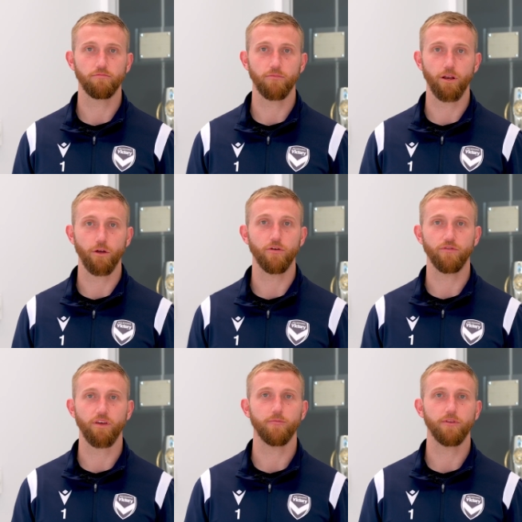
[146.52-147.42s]
her
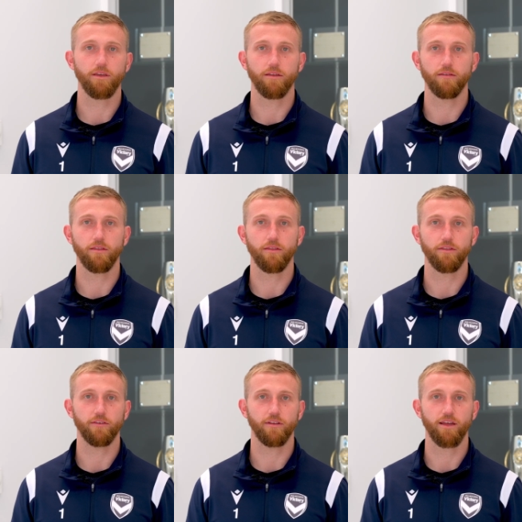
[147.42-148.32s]
family and
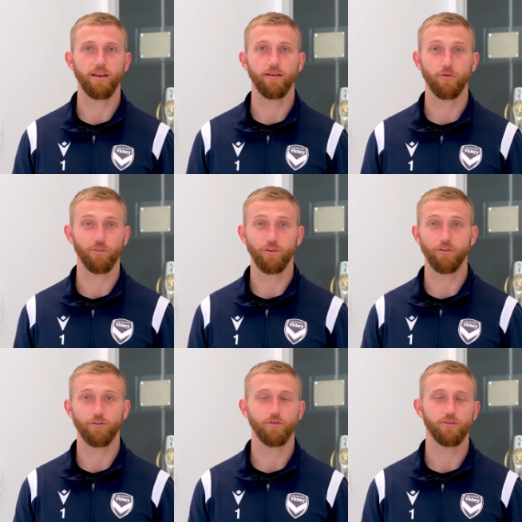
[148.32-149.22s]
things like that, and it wasn't
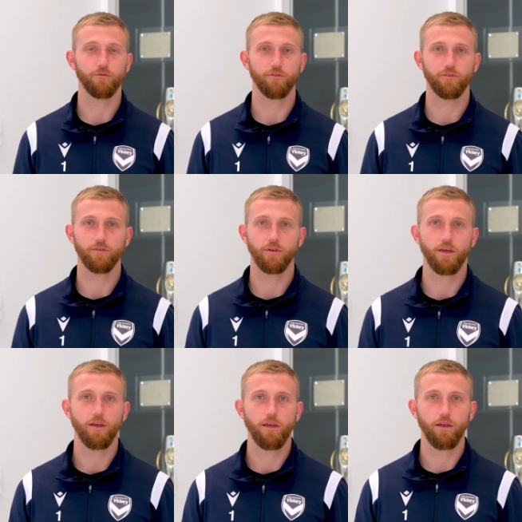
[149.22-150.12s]
her choice, it
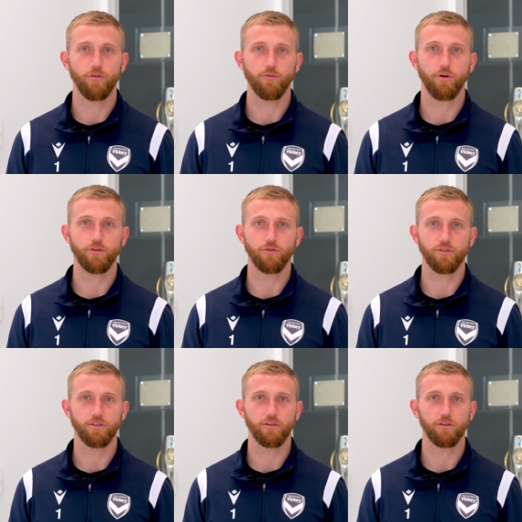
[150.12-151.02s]
was my
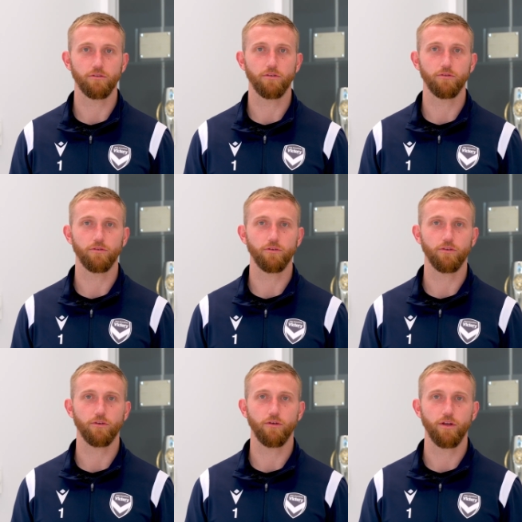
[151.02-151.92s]
choice to do
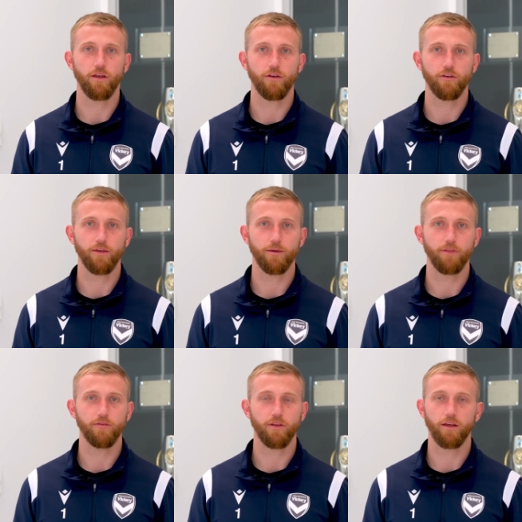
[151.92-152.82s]
this career, and she's
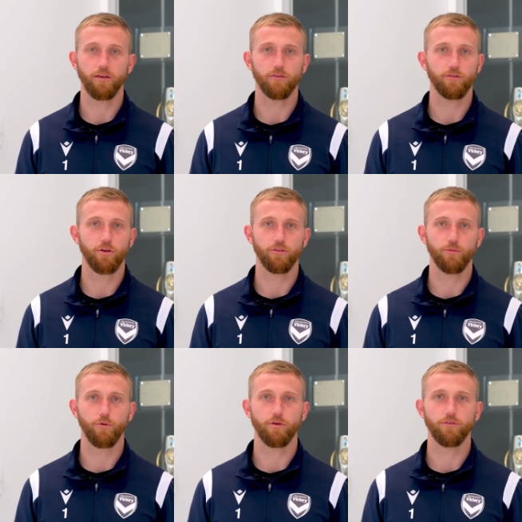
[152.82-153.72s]
been so
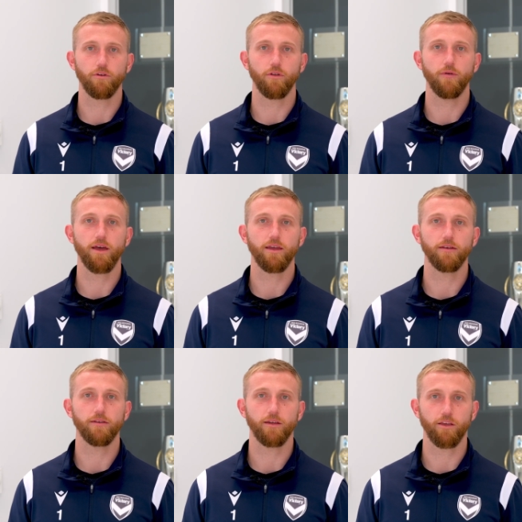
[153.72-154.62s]
supportive along the way,
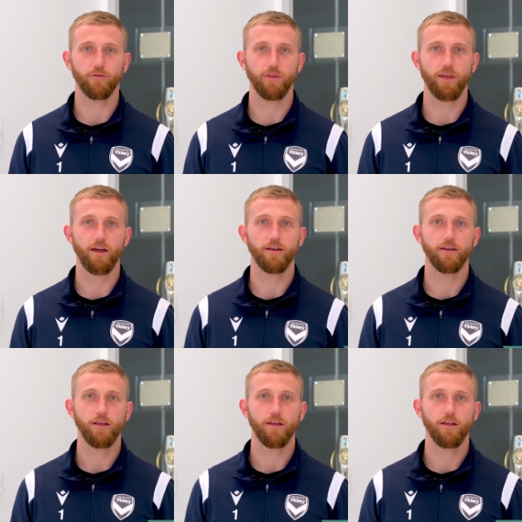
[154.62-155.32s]
and I guess without